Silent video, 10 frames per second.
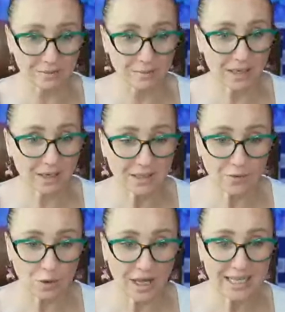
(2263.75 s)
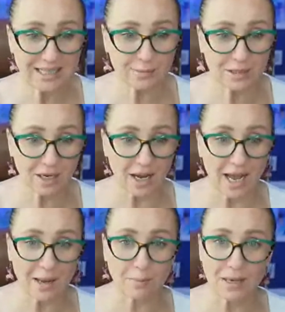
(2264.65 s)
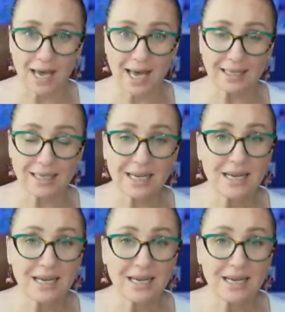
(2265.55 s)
because if you're not subscribed yet,